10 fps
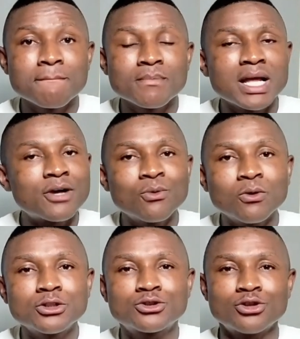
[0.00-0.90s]
I don't
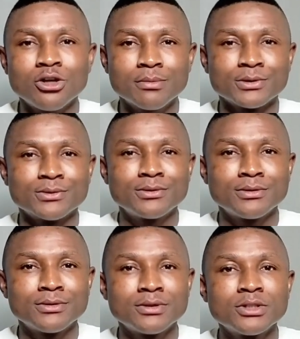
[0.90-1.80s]
want trouble.
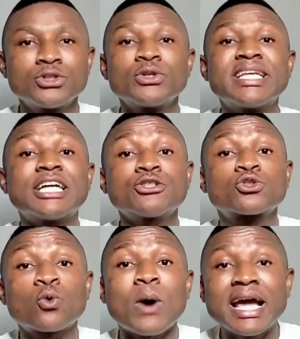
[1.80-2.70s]
So they are
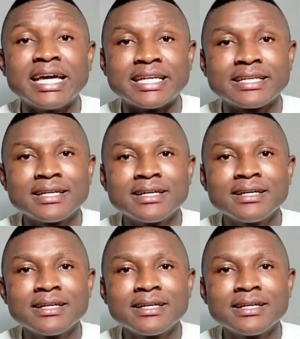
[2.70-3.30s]
just quiet,